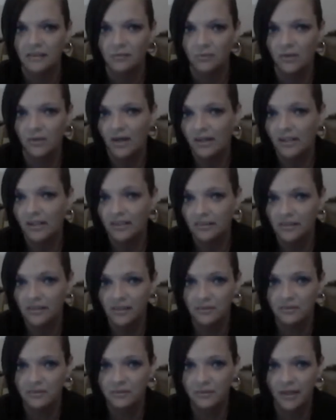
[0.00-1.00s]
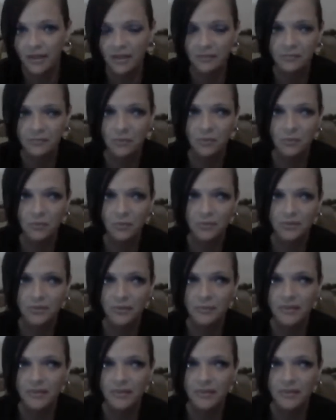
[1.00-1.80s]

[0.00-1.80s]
writing letters back and forth.